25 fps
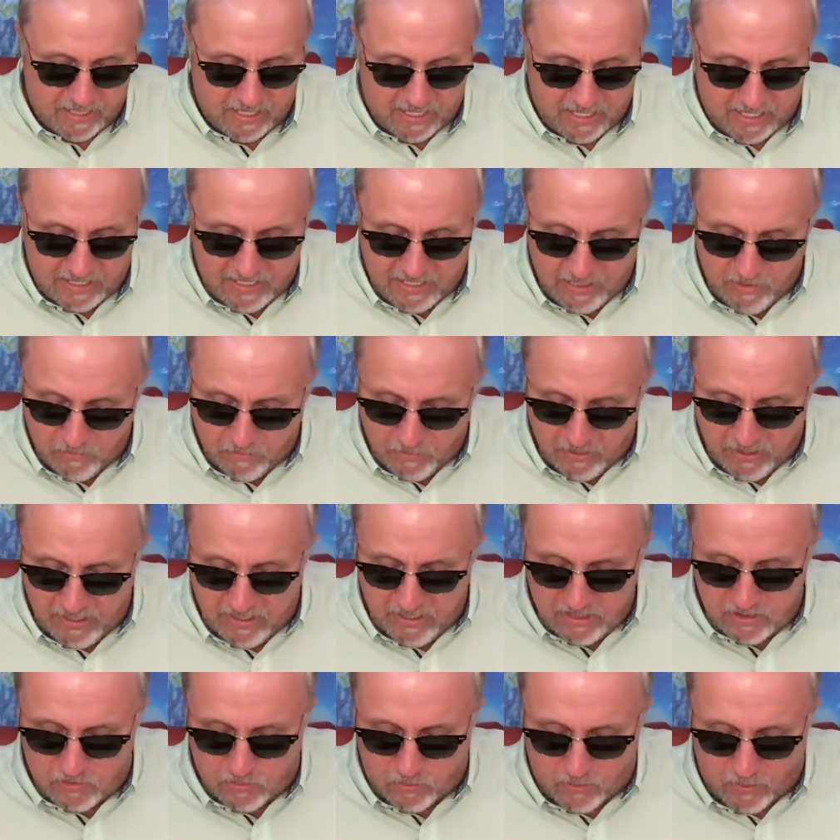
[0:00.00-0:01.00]
And he went
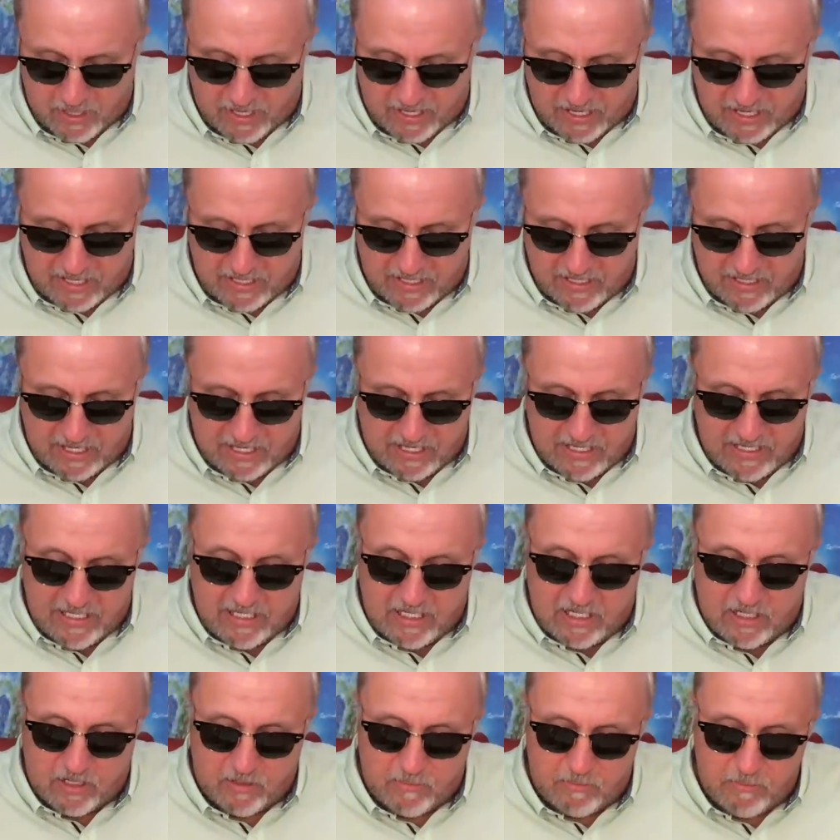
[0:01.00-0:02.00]
his way, and he
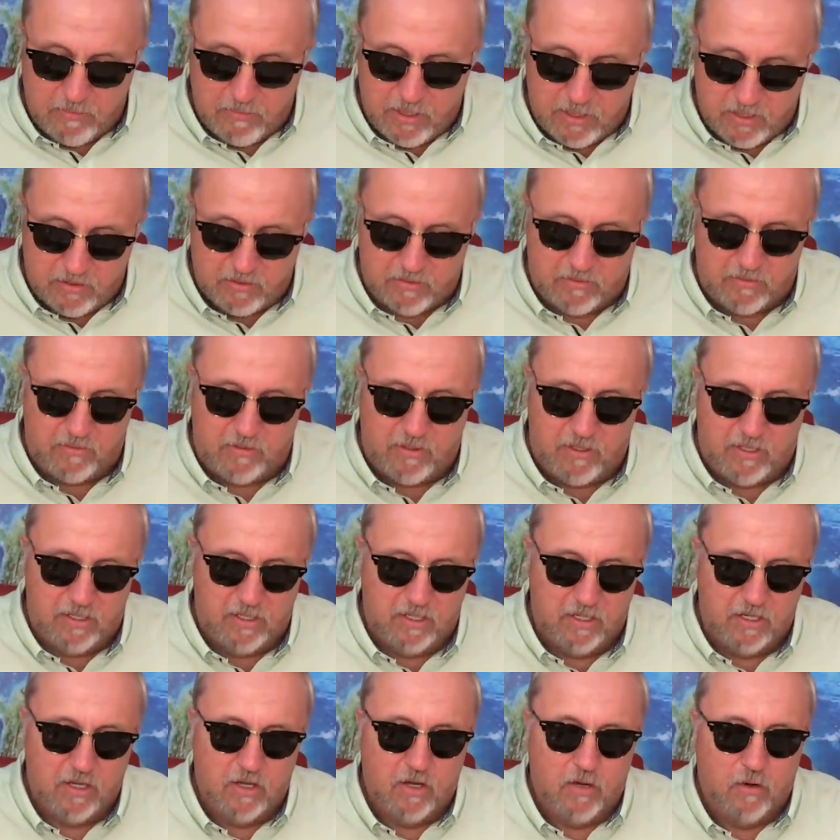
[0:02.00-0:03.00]
communed
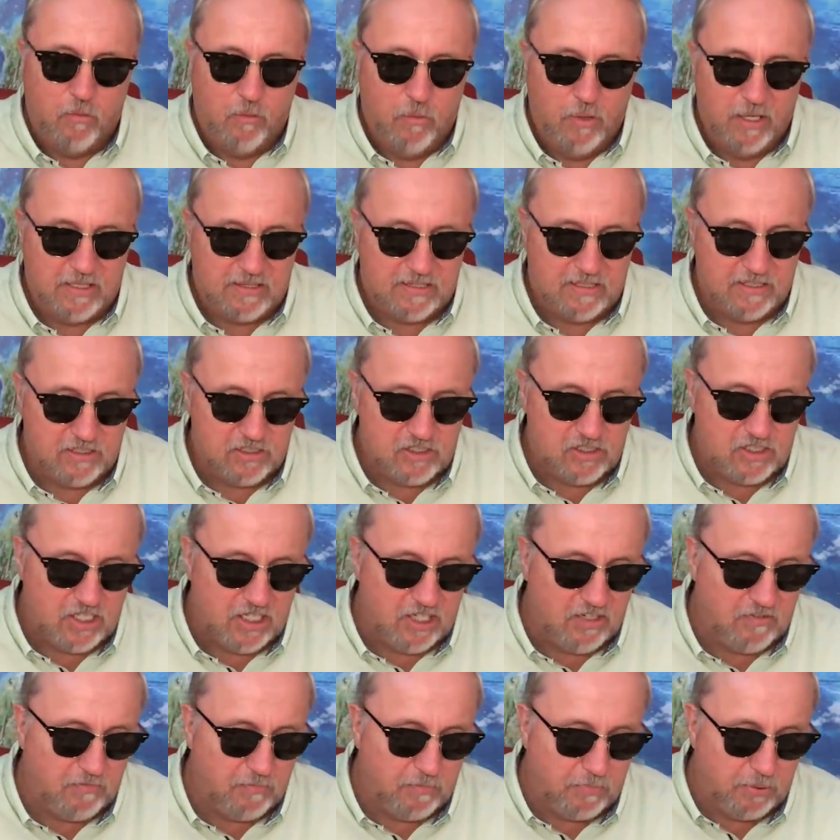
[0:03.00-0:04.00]
with the
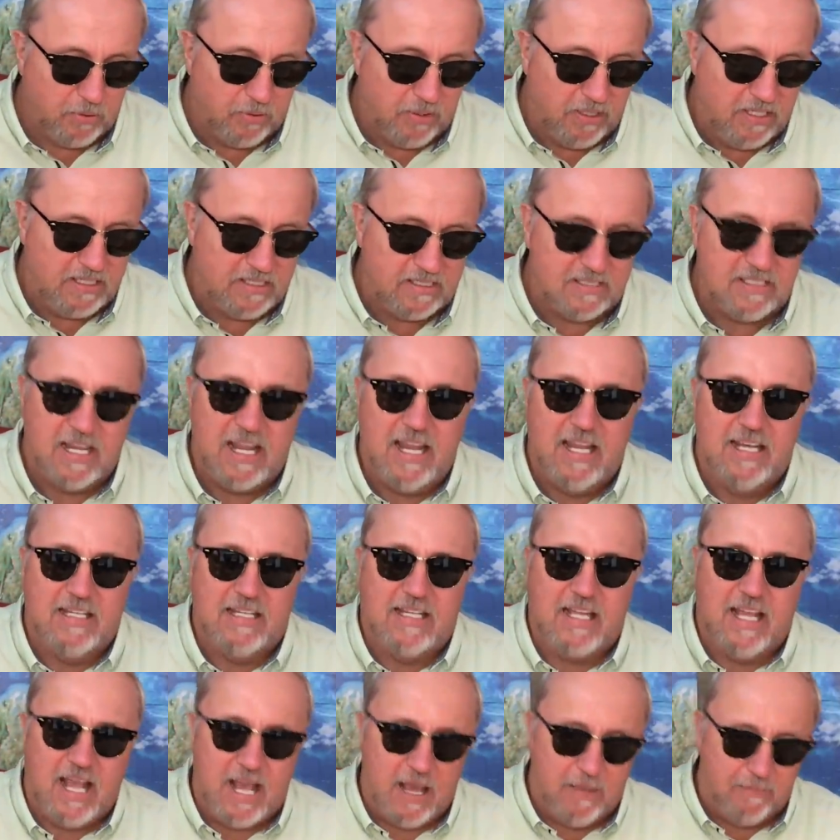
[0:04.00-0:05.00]
chief priest and
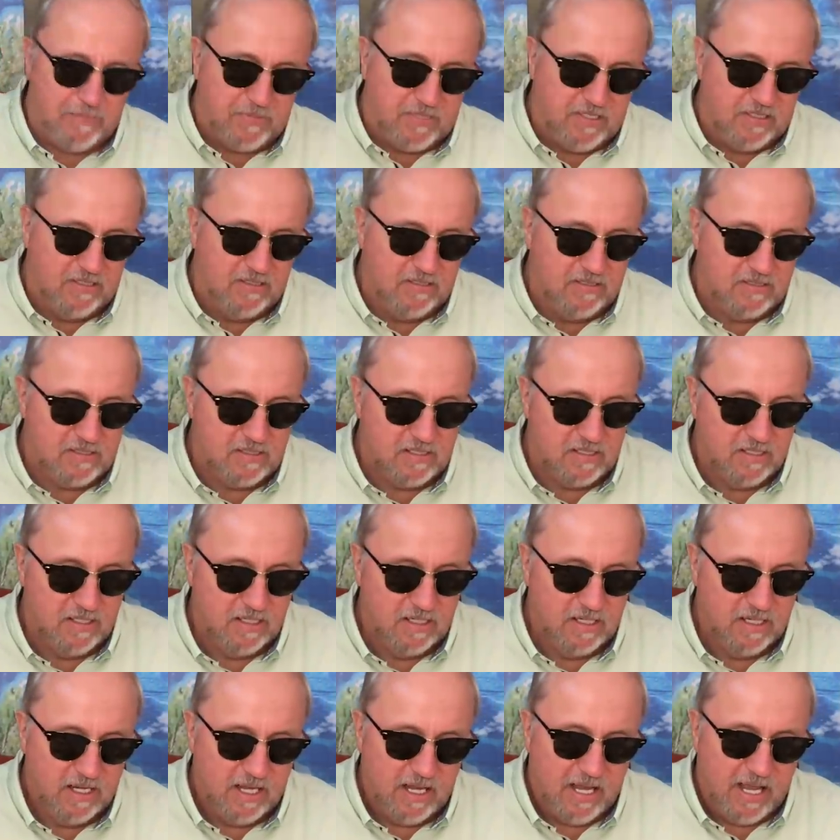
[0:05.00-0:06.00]
captains
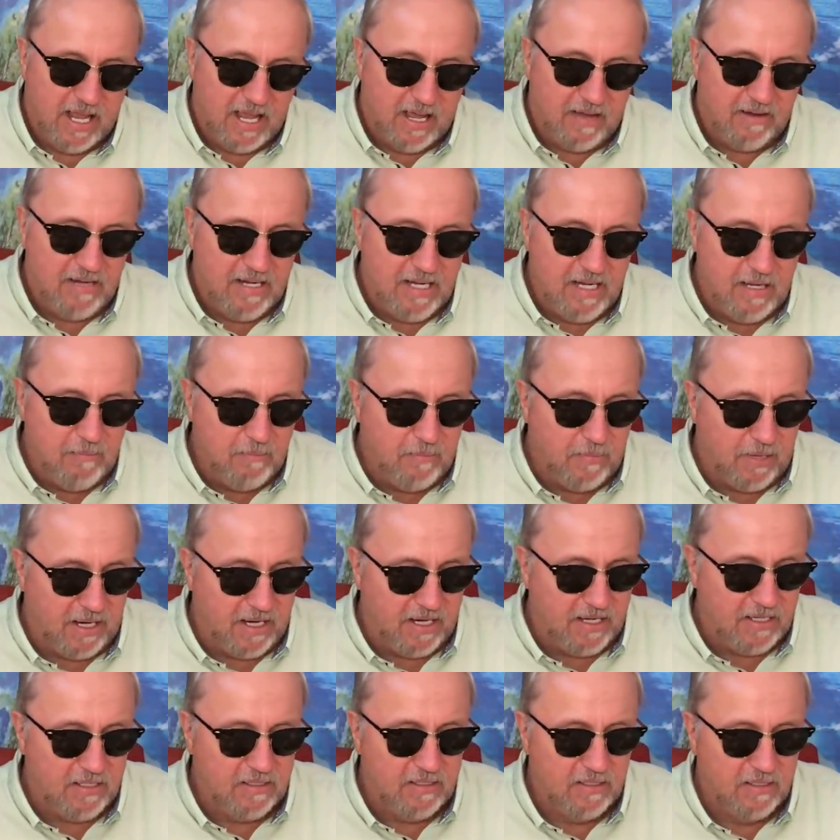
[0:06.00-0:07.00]
how he
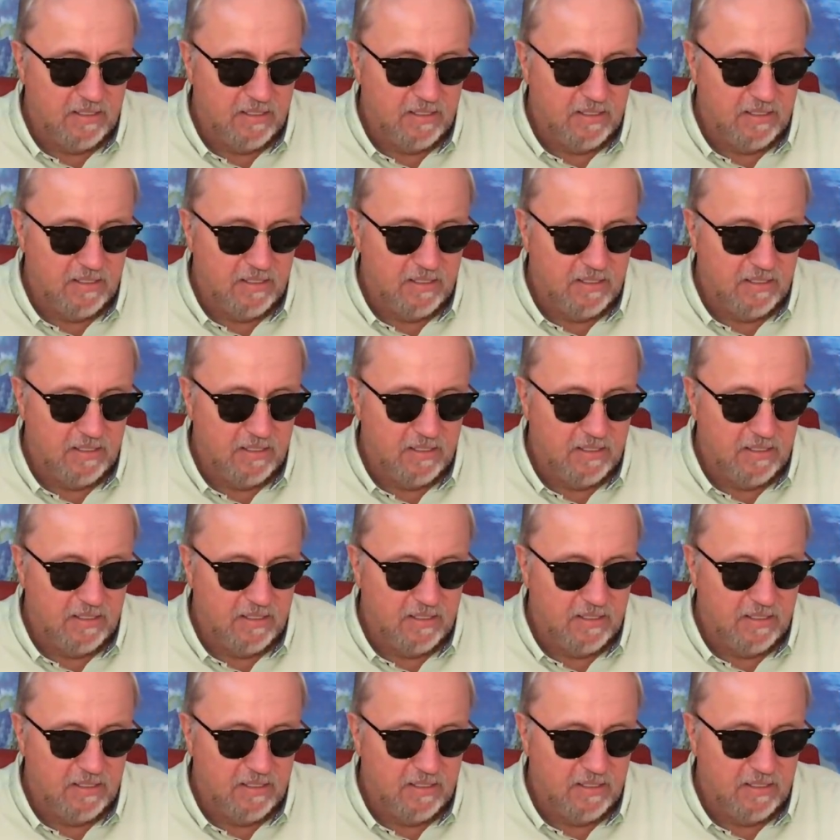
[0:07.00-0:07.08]
might